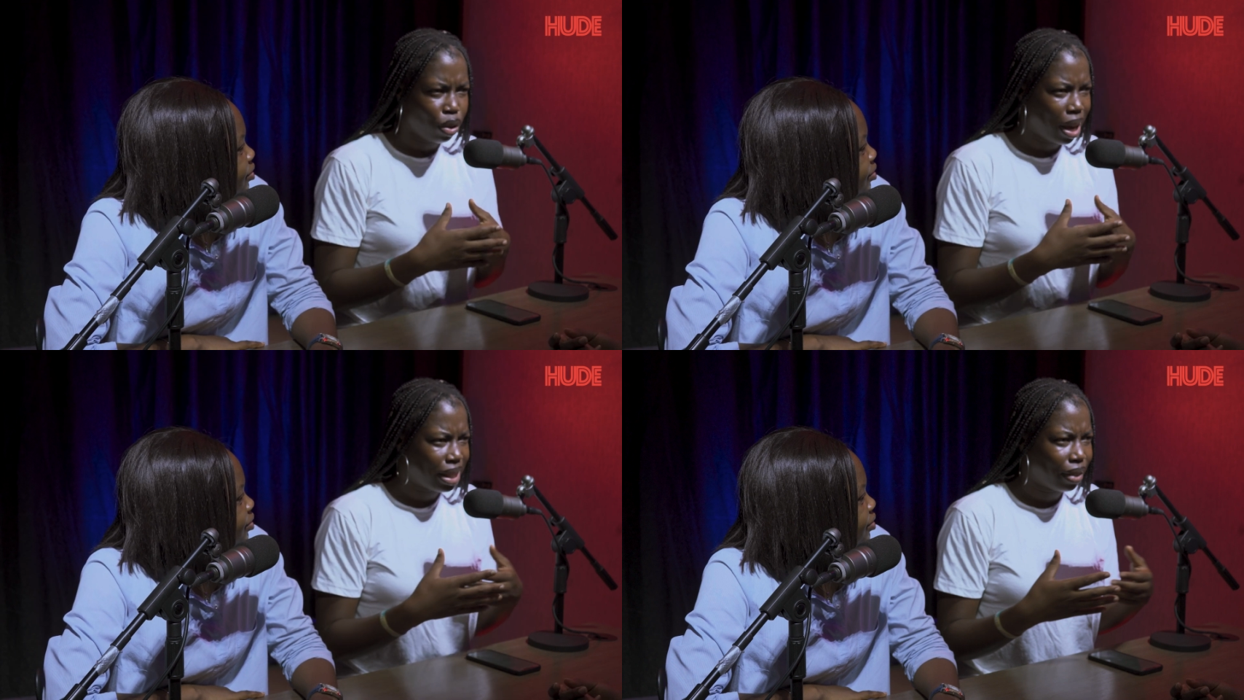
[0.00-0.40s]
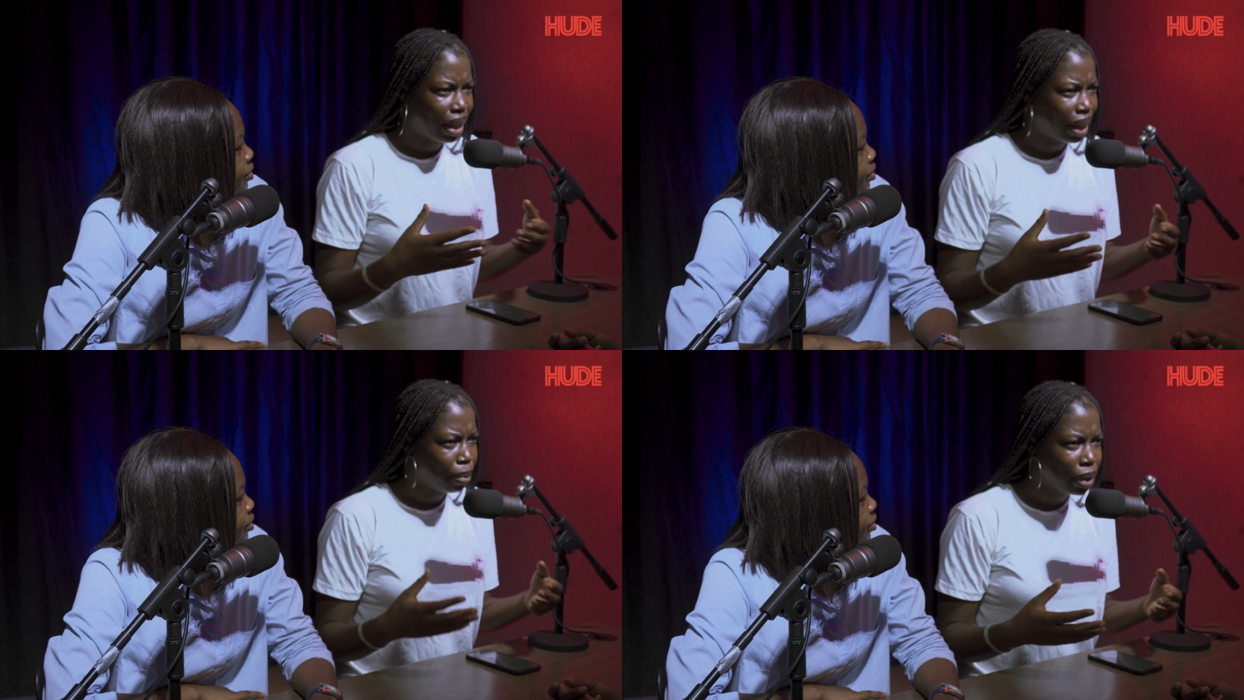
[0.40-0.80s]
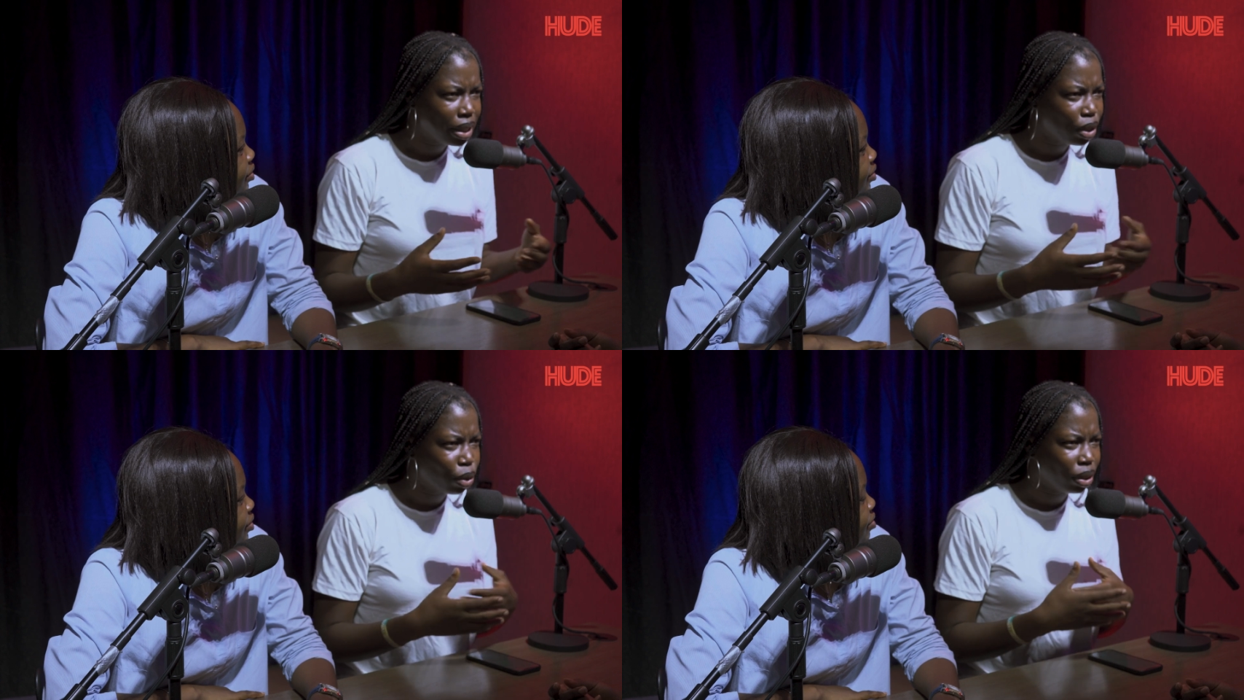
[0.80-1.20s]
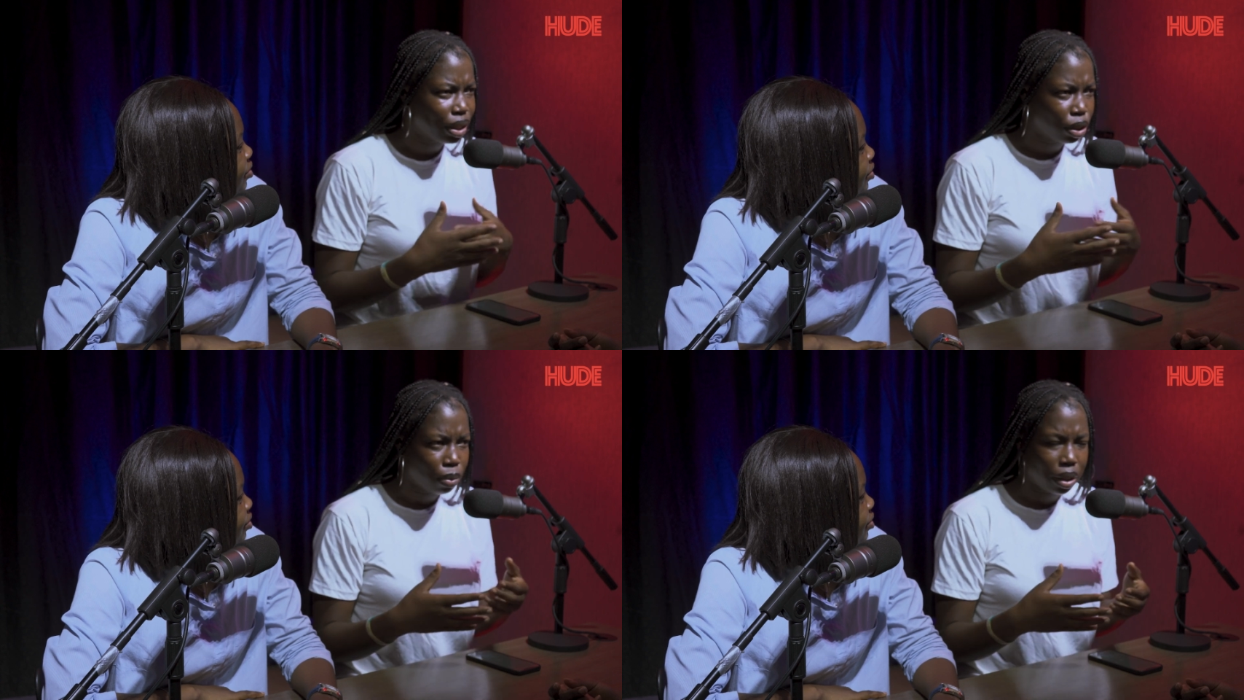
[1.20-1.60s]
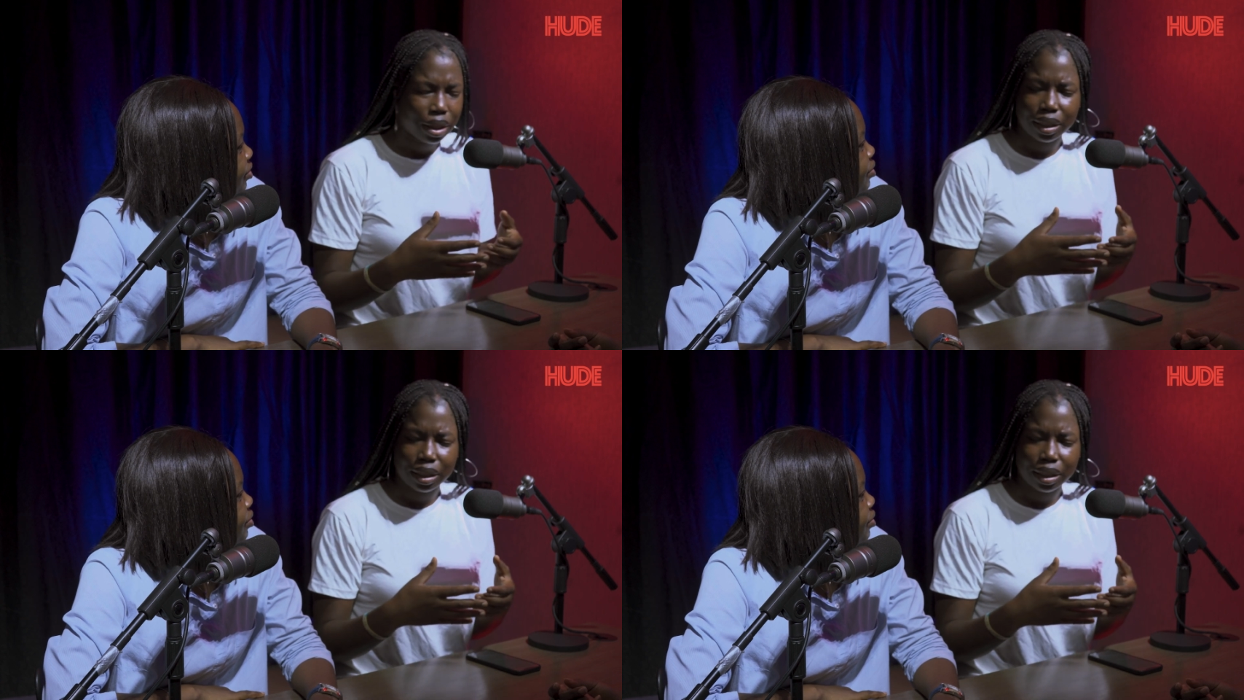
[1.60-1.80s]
guys have a meeting or there's something,